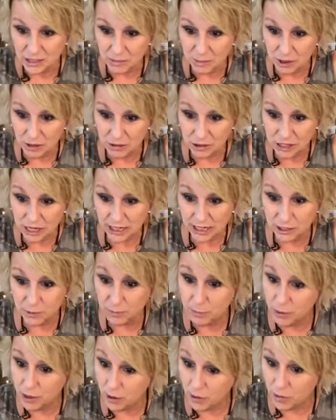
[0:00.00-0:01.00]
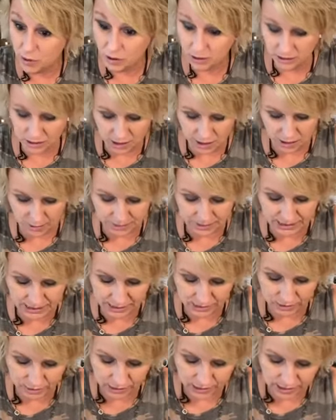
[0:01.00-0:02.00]
a small checked bow on top,
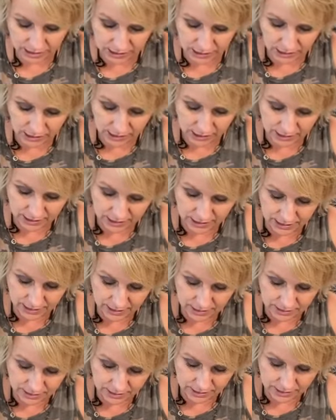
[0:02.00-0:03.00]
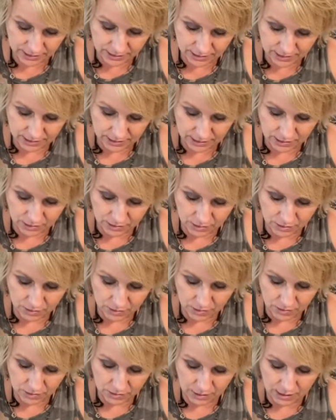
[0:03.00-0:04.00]
Sandra. That's a good idea.
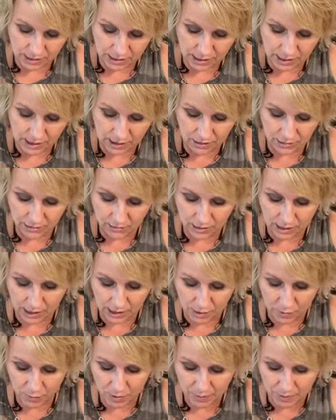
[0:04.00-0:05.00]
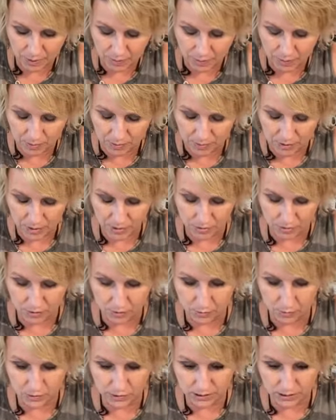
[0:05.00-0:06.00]
I'll I'll whip up a bow
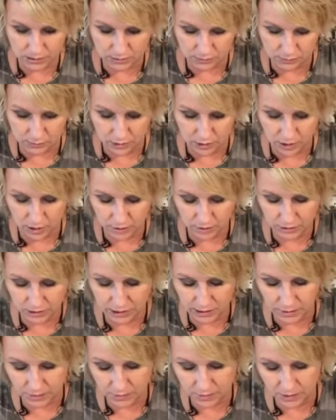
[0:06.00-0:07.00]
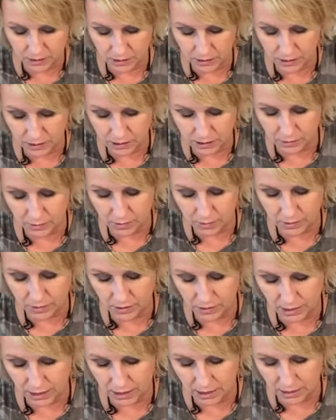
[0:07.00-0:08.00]
and we'll we'll hold it up there and see what we
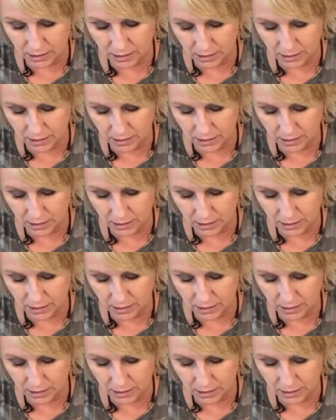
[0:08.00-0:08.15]
think.